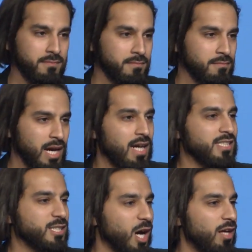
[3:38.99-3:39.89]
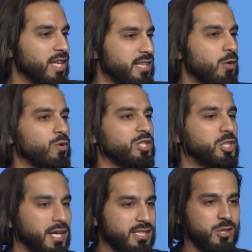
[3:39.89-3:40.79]
I saw that they were
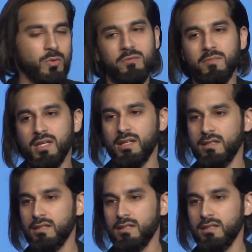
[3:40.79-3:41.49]
just with me.